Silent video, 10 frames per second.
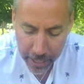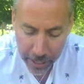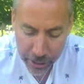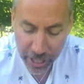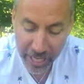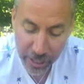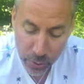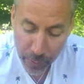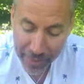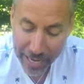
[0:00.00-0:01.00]
She eats
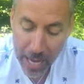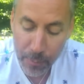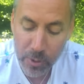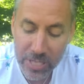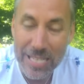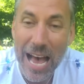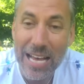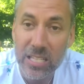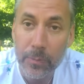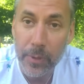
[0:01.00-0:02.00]
with an
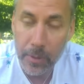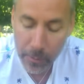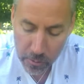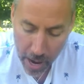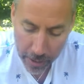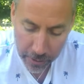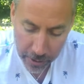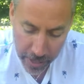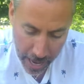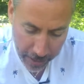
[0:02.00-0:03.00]
apron-sized bib around her
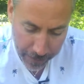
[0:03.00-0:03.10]
neck,